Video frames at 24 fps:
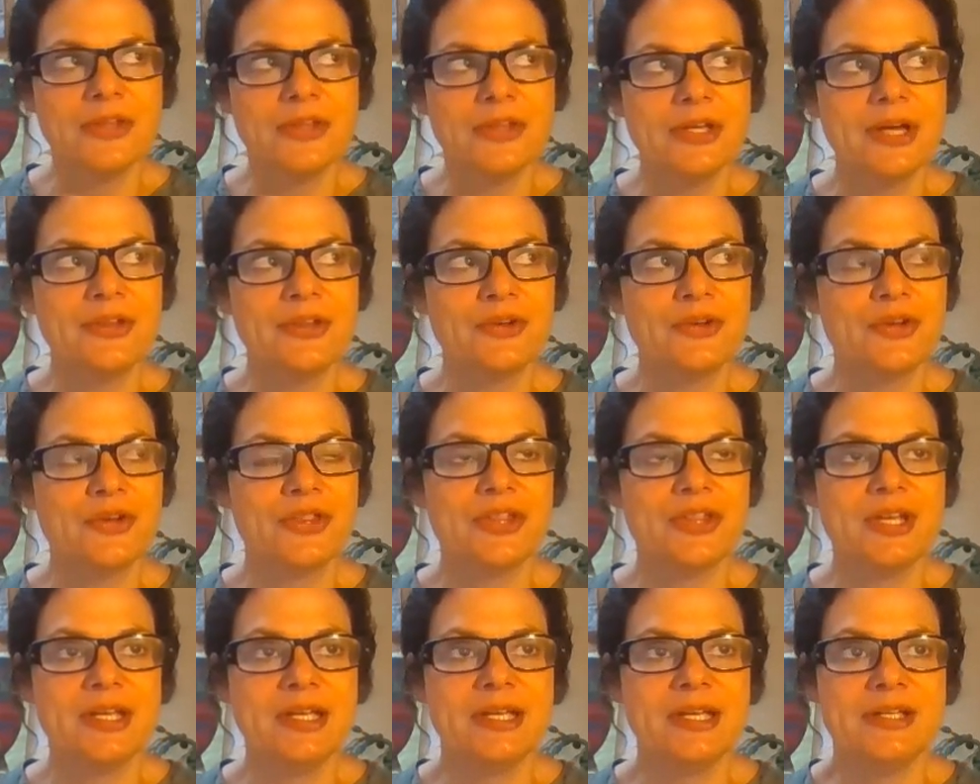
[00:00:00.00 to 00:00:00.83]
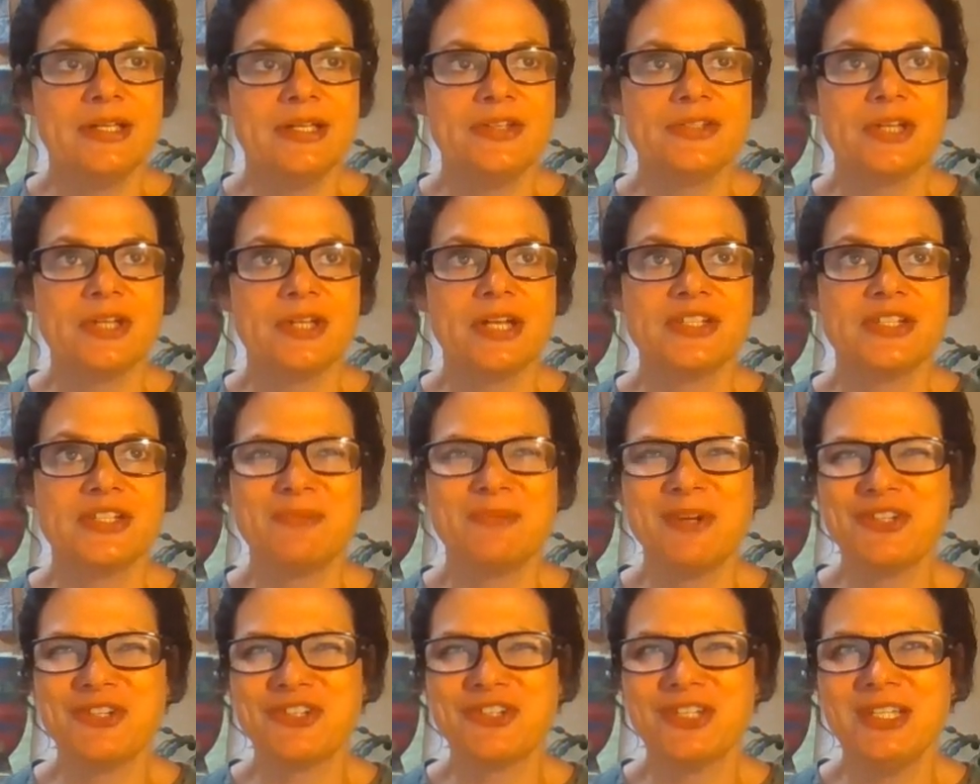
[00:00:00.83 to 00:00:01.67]
The other thing is,
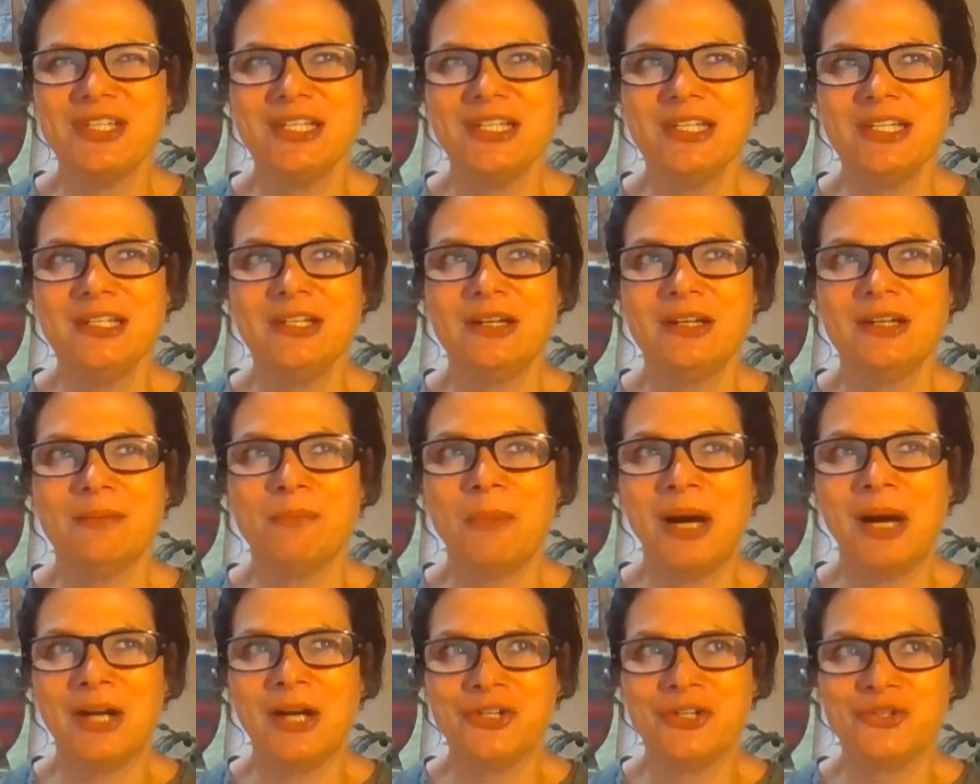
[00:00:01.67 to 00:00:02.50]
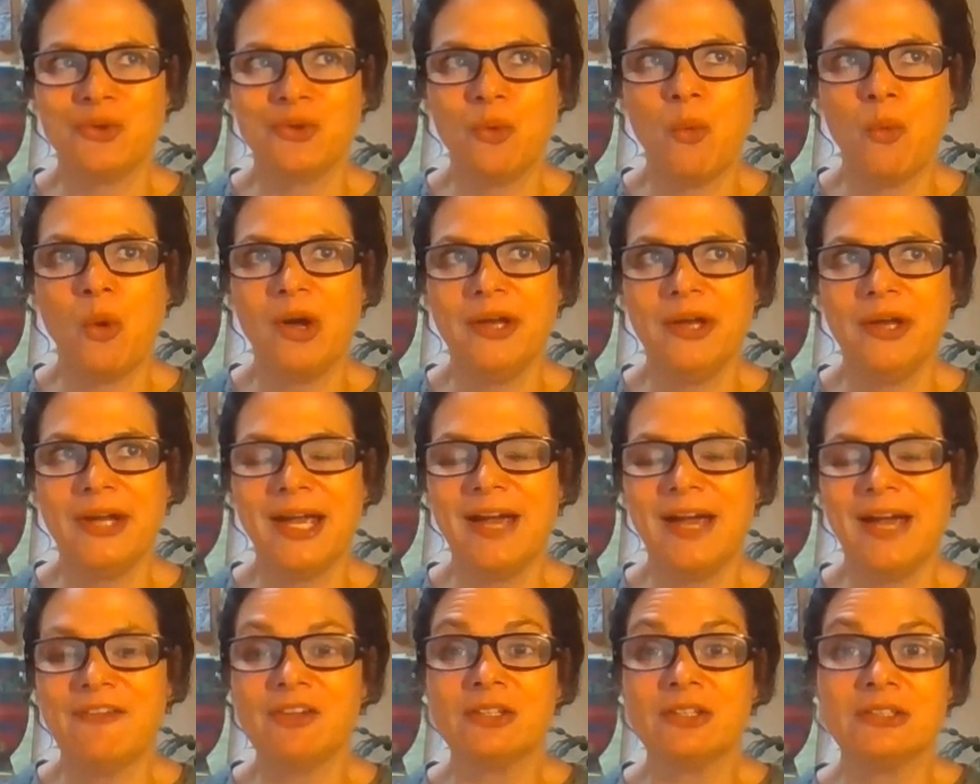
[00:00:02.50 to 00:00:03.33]
especially in Module 1,
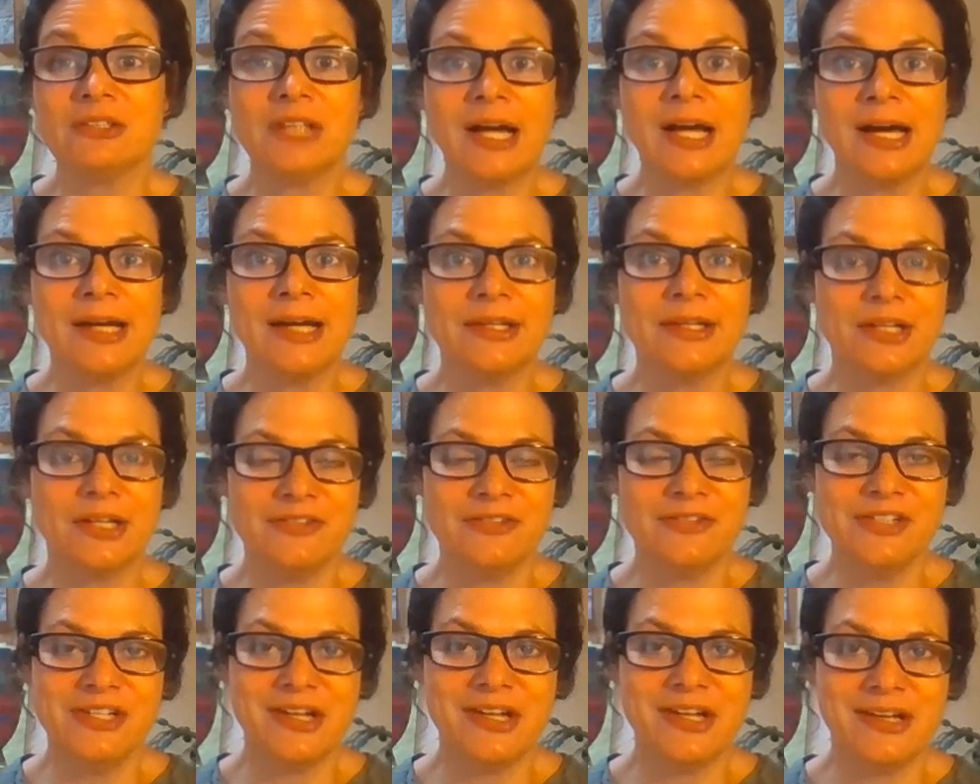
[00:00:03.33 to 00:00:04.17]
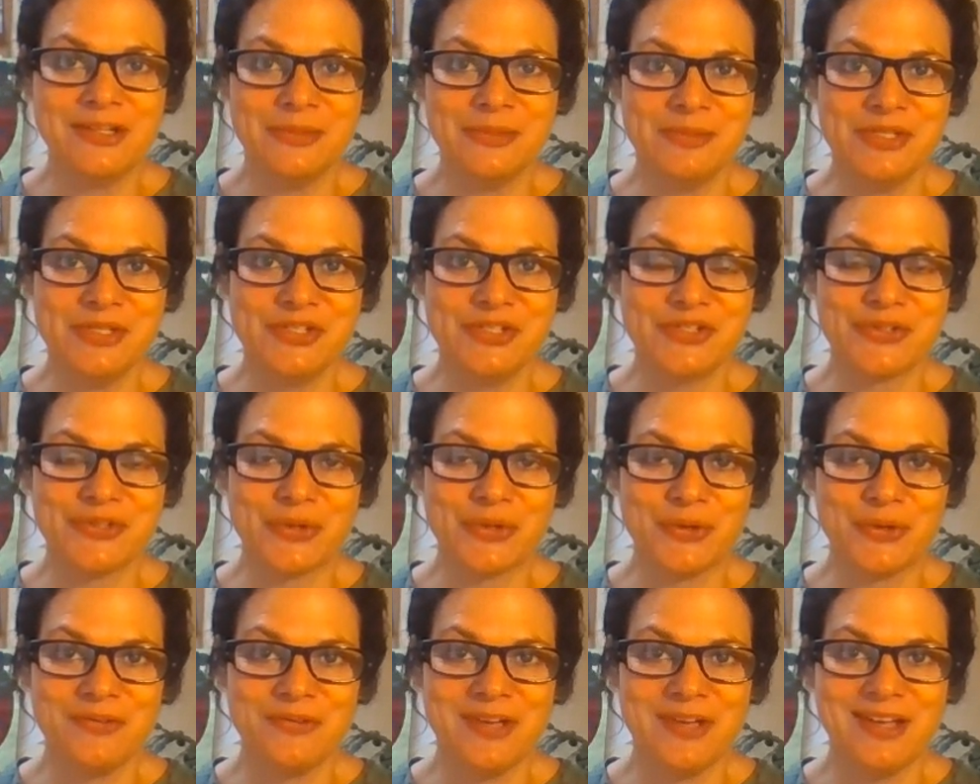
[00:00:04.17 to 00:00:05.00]
I have a lot of anonymous
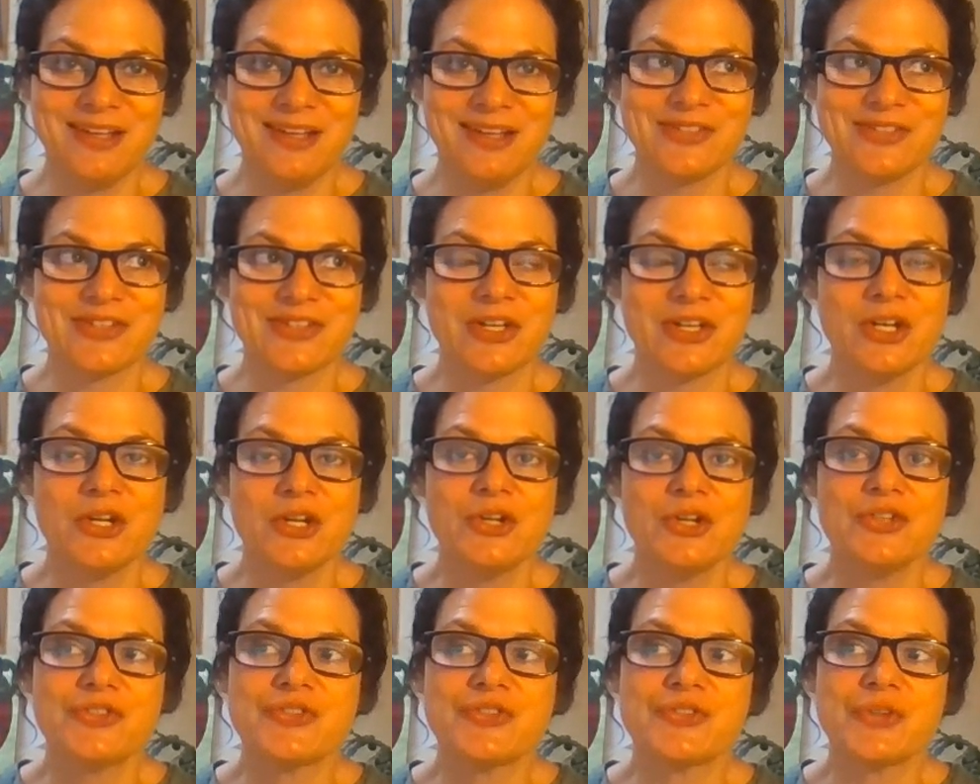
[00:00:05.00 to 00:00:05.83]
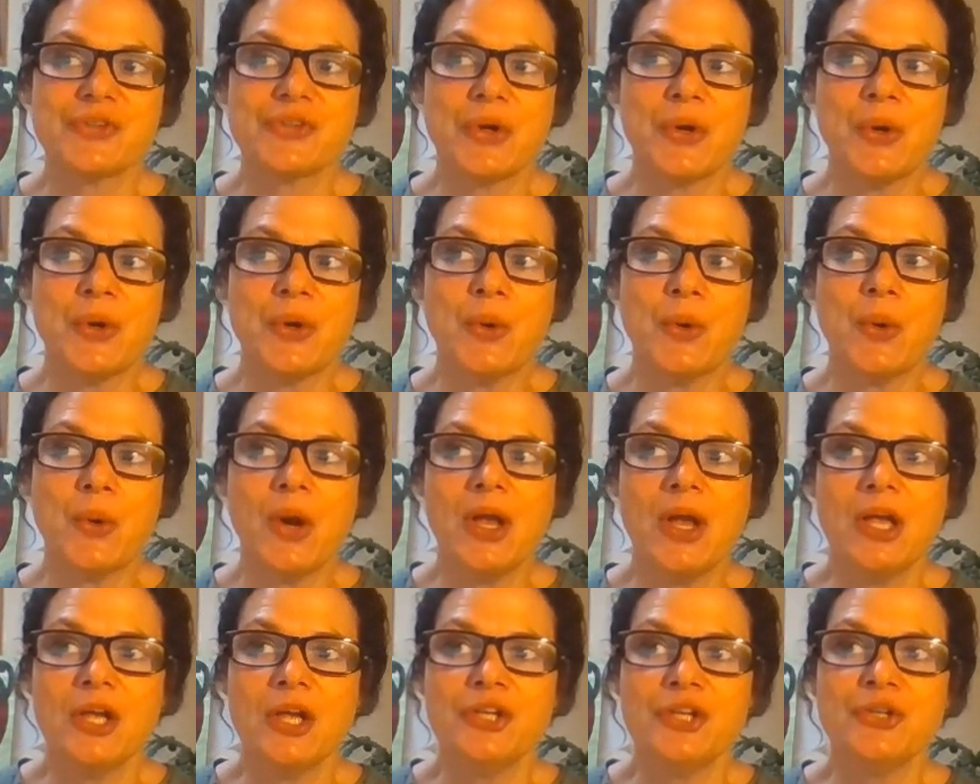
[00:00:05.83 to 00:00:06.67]
surveys.
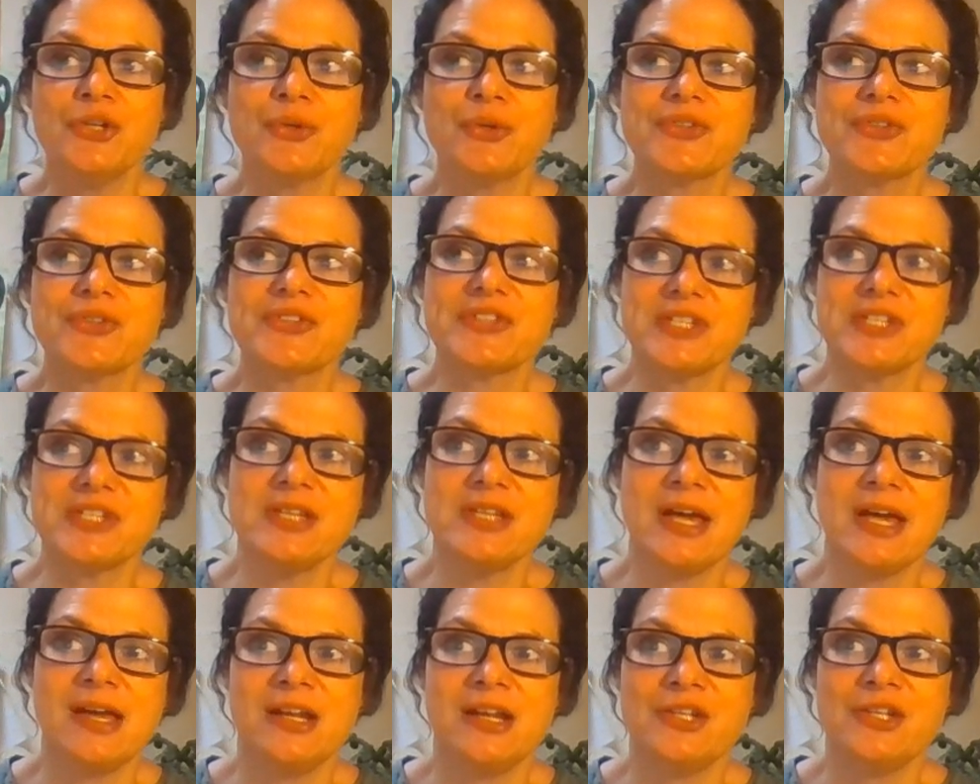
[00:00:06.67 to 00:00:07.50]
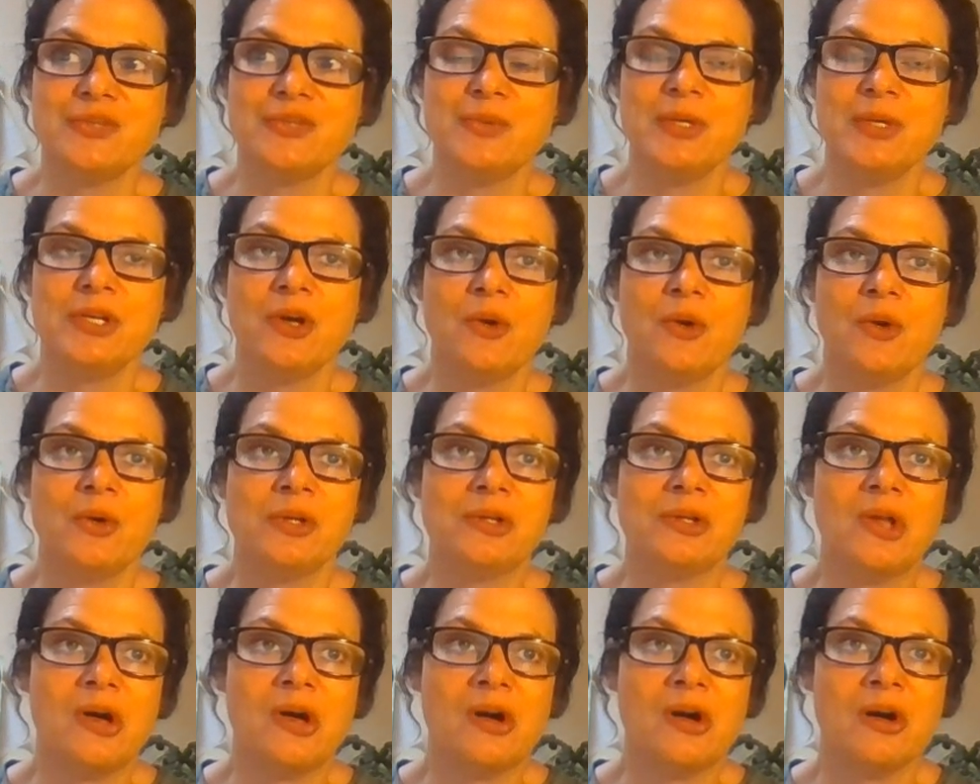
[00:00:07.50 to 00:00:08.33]
So you'll see that as we go
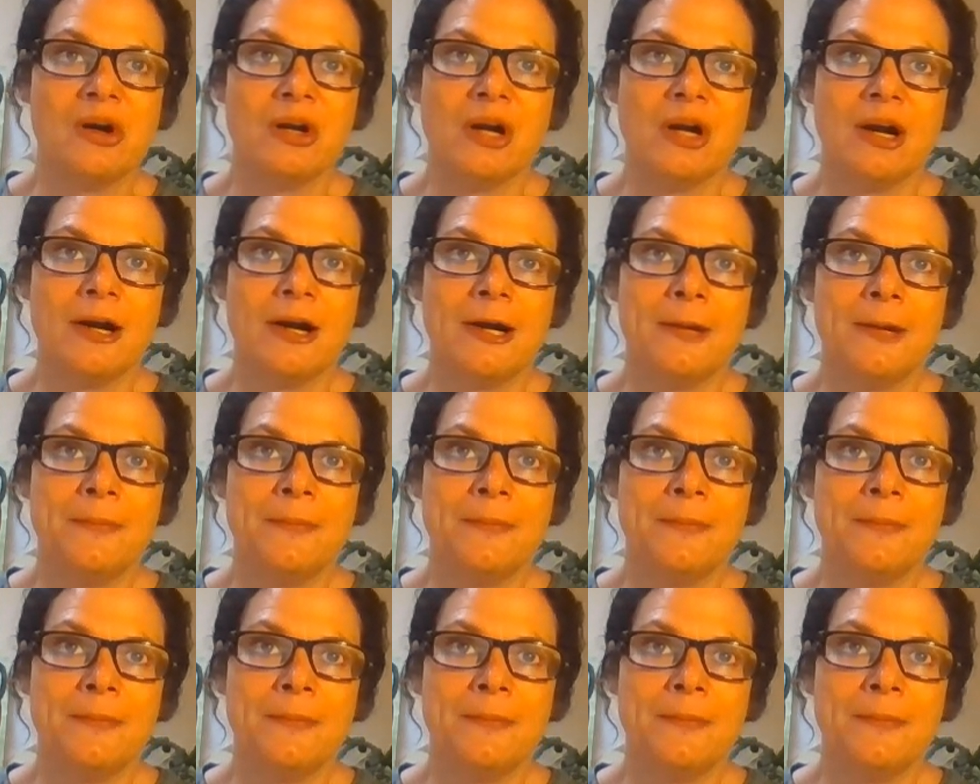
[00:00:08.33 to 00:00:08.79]
along.